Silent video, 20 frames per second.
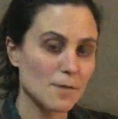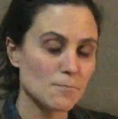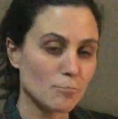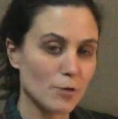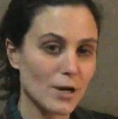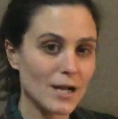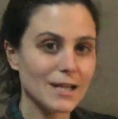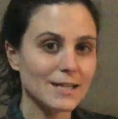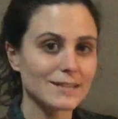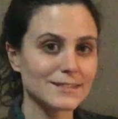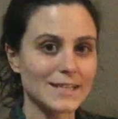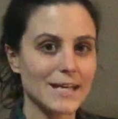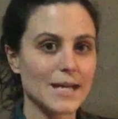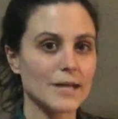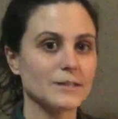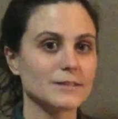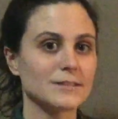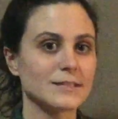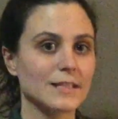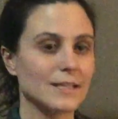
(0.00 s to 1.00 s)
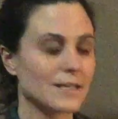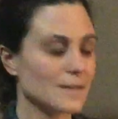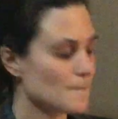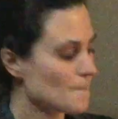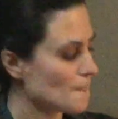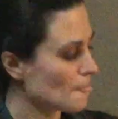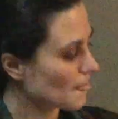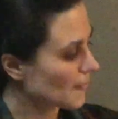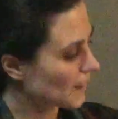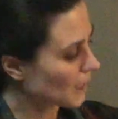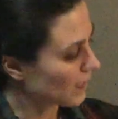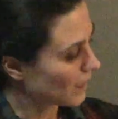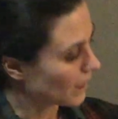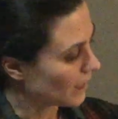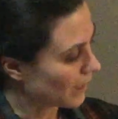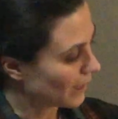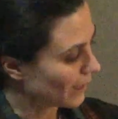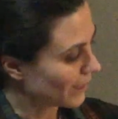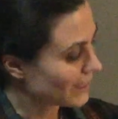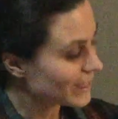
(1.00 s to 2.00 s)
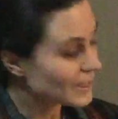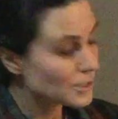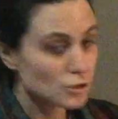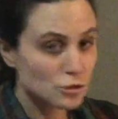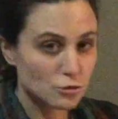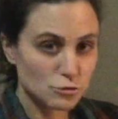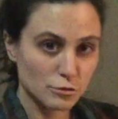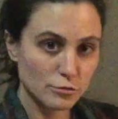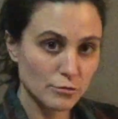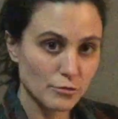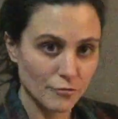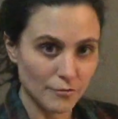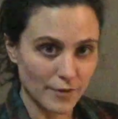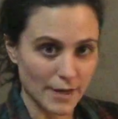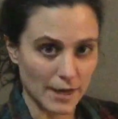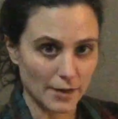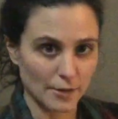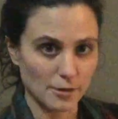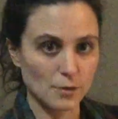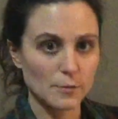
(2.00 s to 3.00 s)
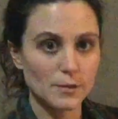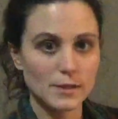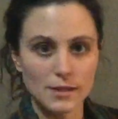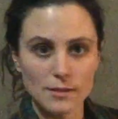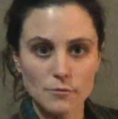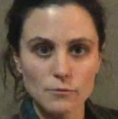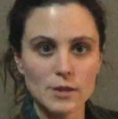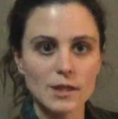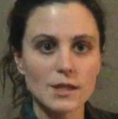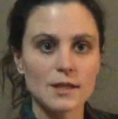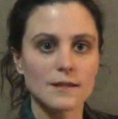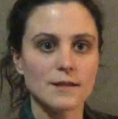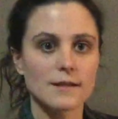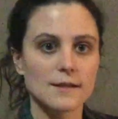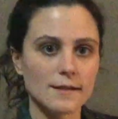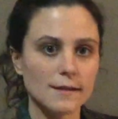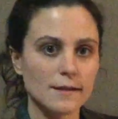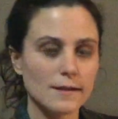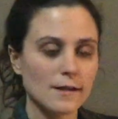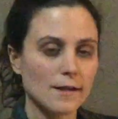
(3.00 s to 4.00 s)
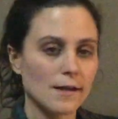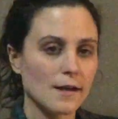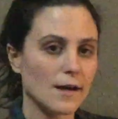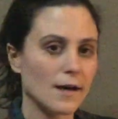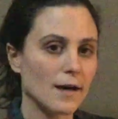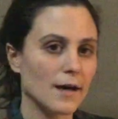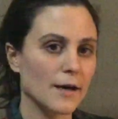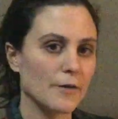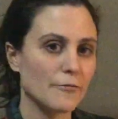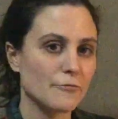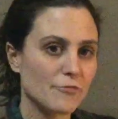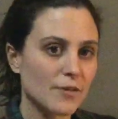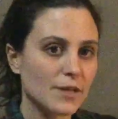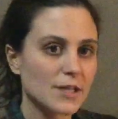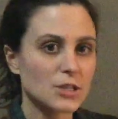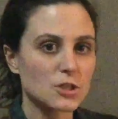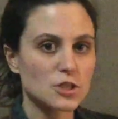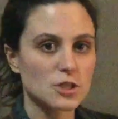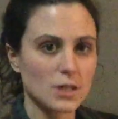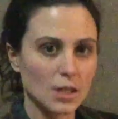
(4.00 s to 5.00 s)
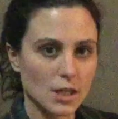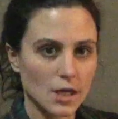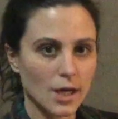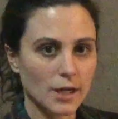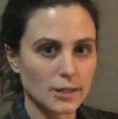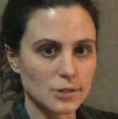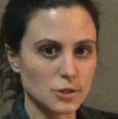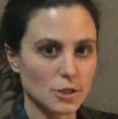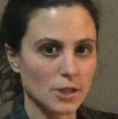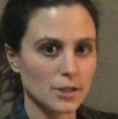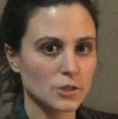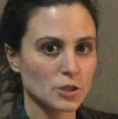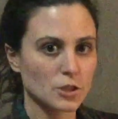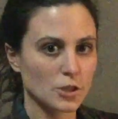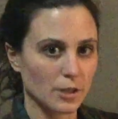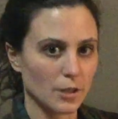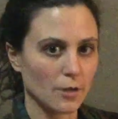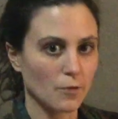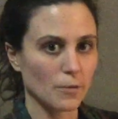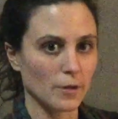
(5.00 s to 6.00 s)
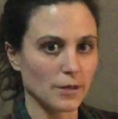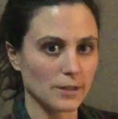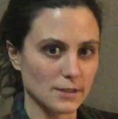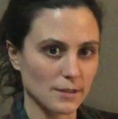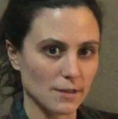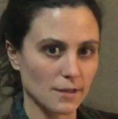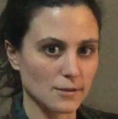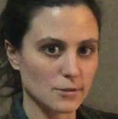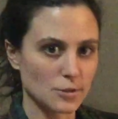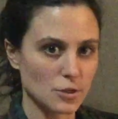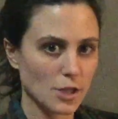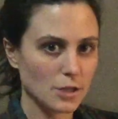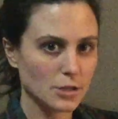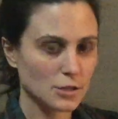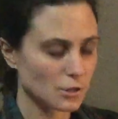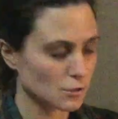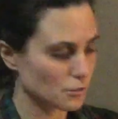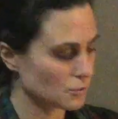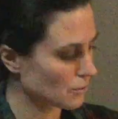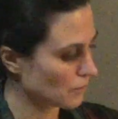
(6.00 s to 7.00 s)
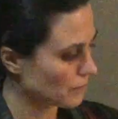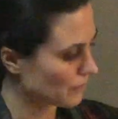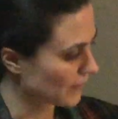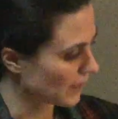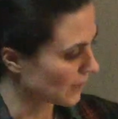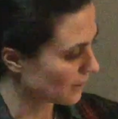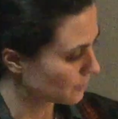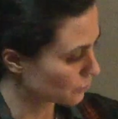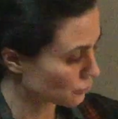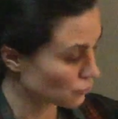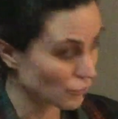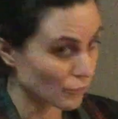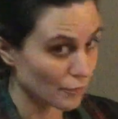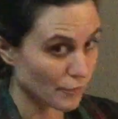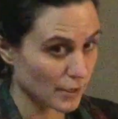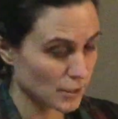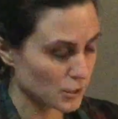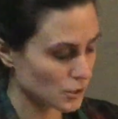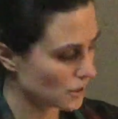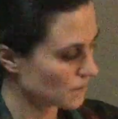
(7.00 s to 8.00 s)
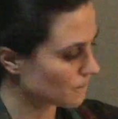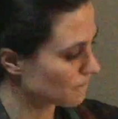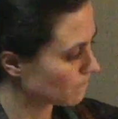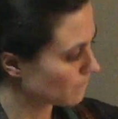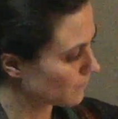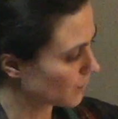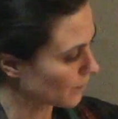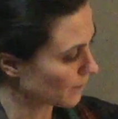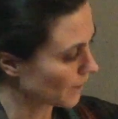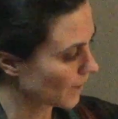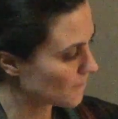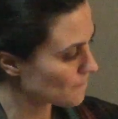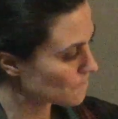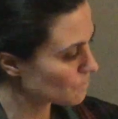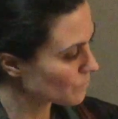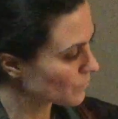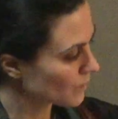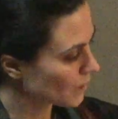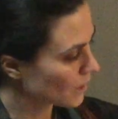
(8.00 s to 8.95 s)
it, break it down to its truth value, and then we can finish the conjunction according to the conjunction truth function, all right?